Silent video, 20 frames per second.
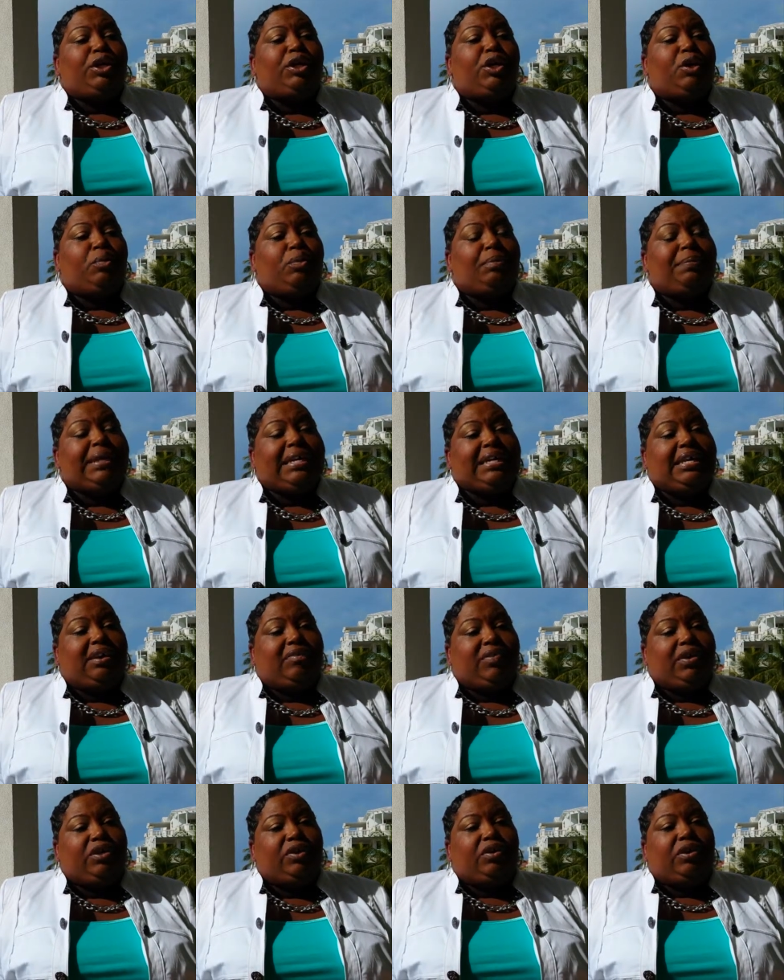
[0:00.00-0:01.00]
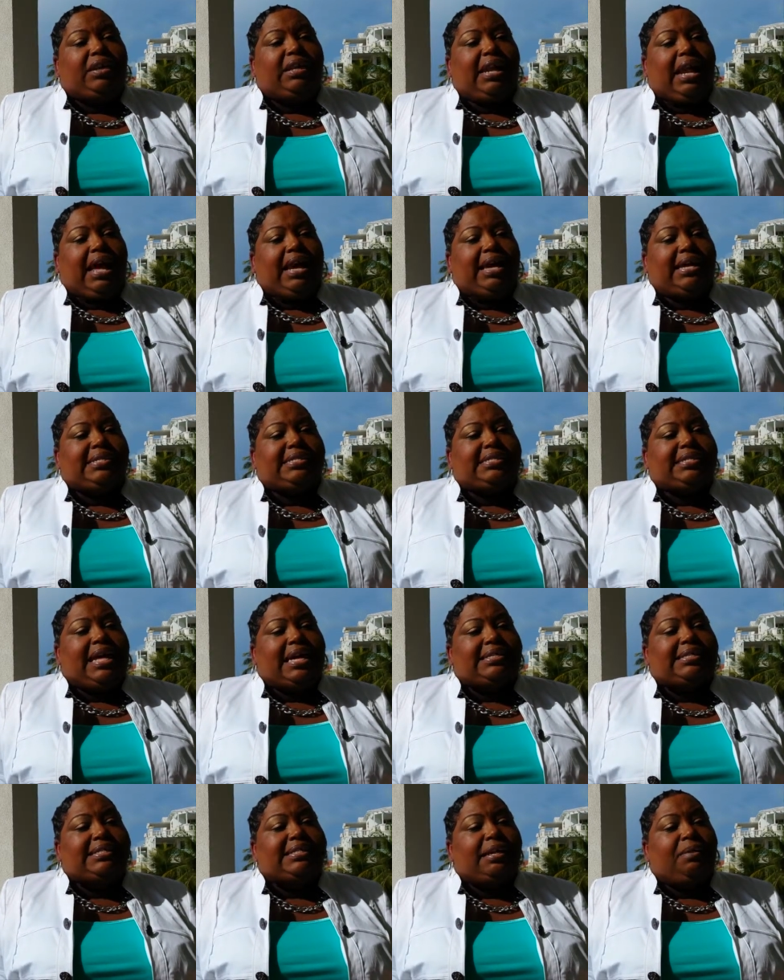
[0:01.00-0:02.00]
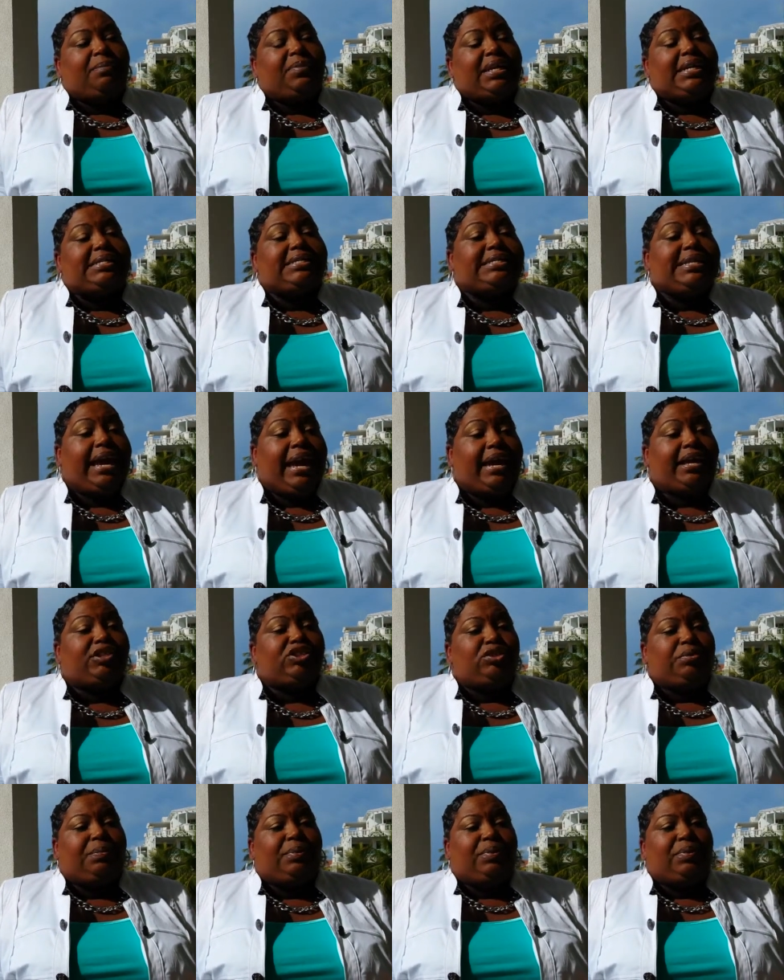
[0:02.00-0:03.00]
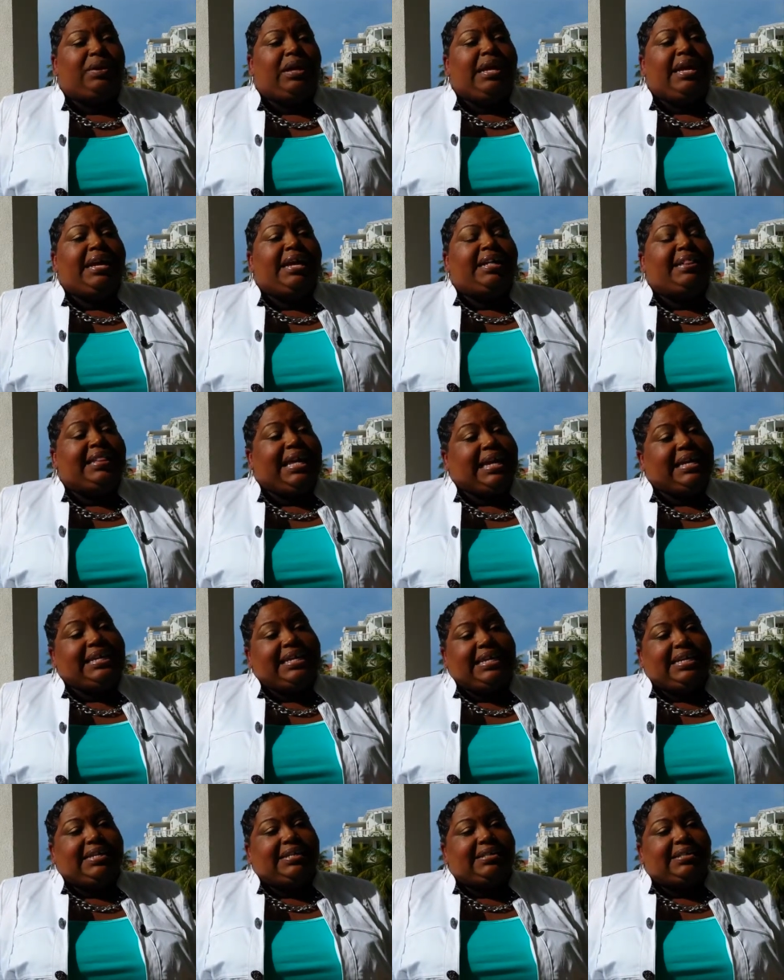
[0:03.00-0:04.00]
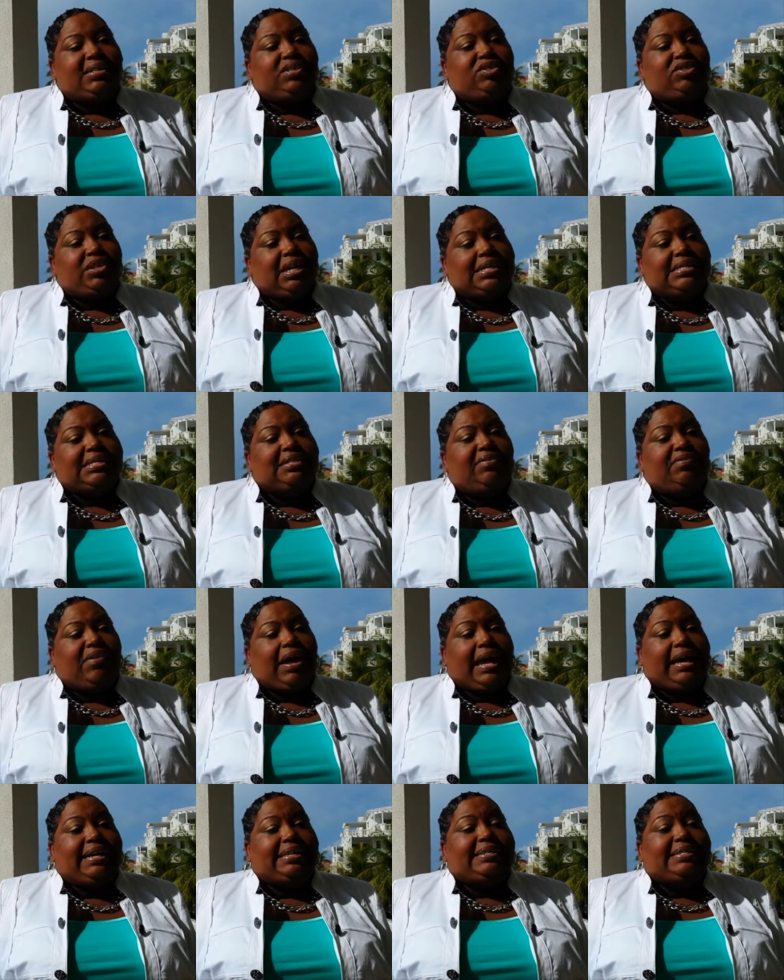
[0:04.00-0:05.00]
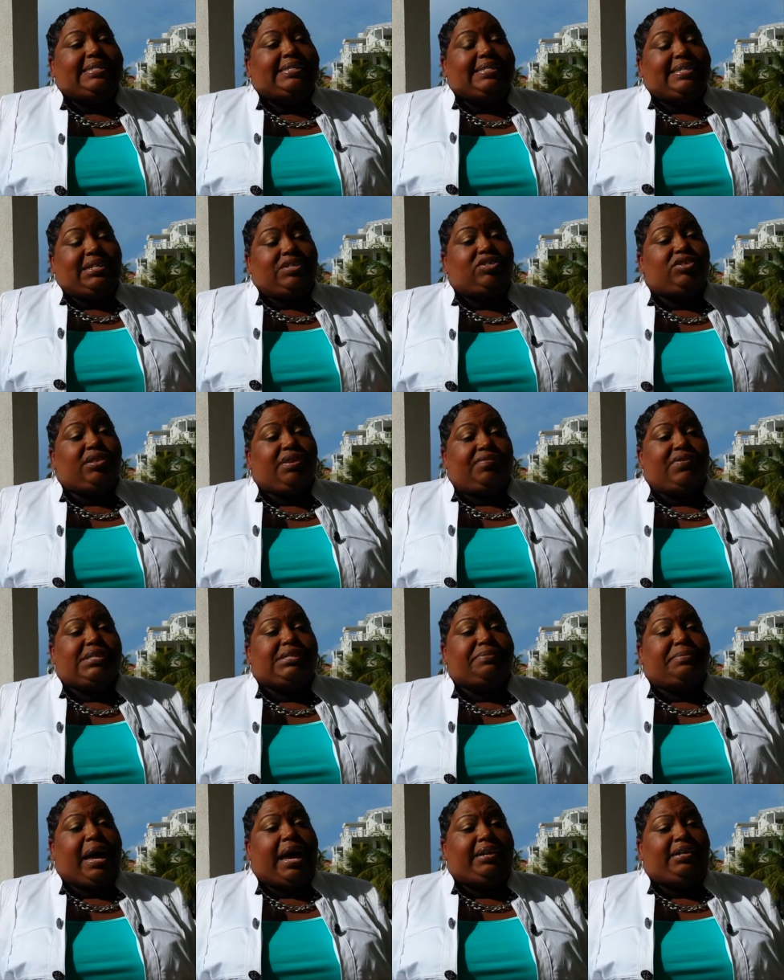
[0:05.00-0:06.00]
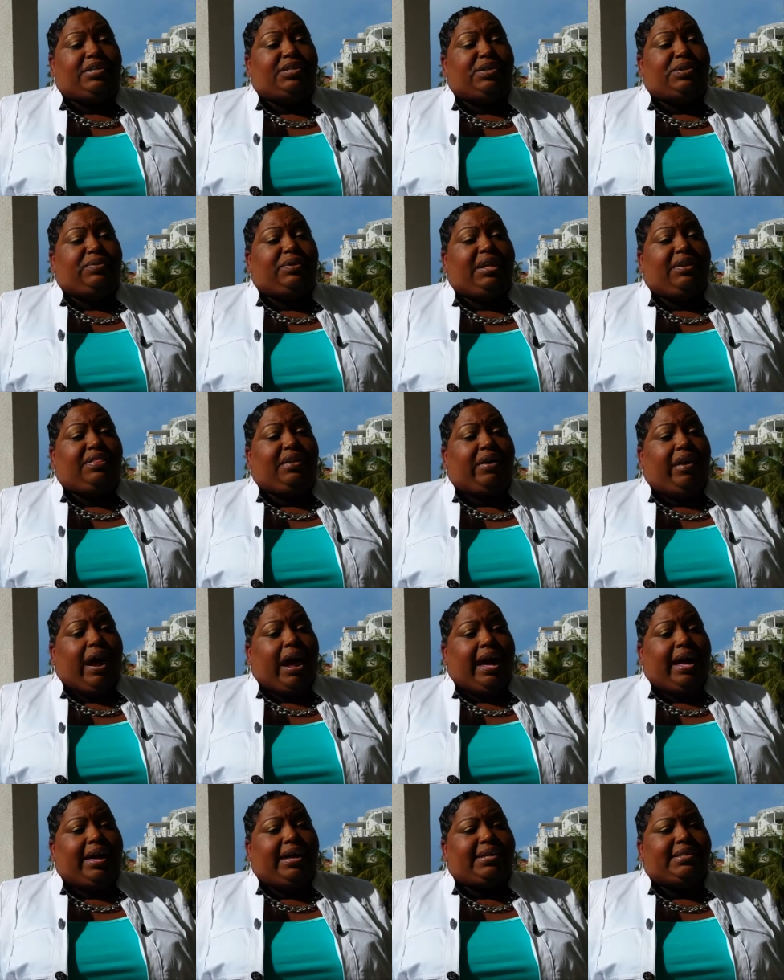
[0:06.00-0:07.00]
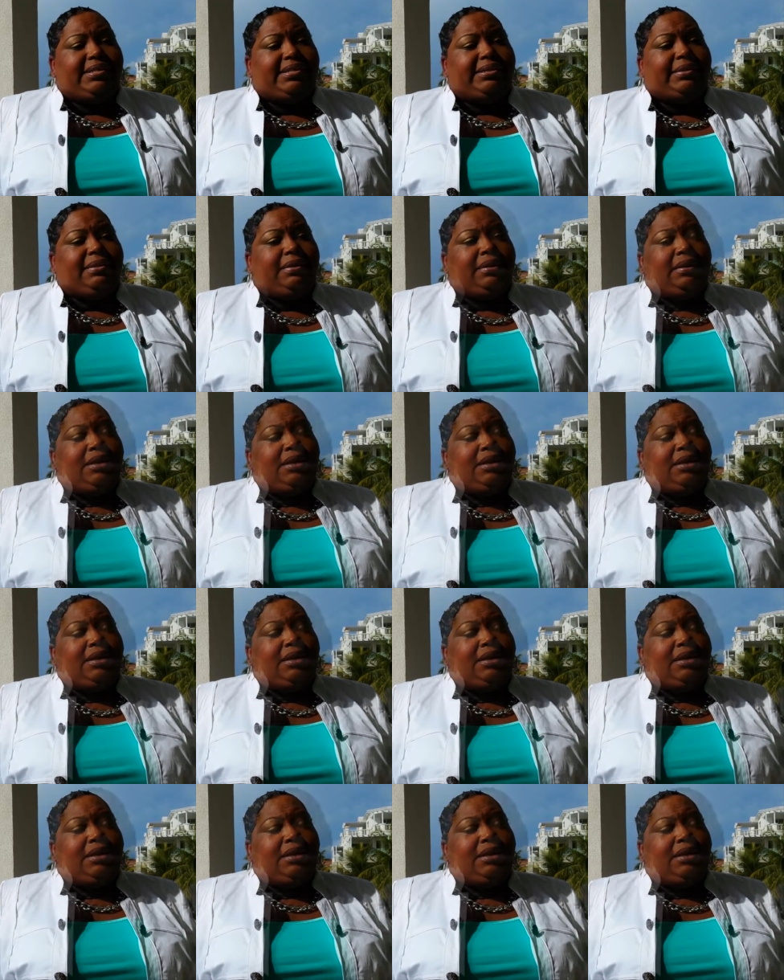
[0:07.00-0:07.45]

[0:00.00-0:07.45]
you will be giving your clients that something tangible they need to justify a decision of this magnitude in their eyes.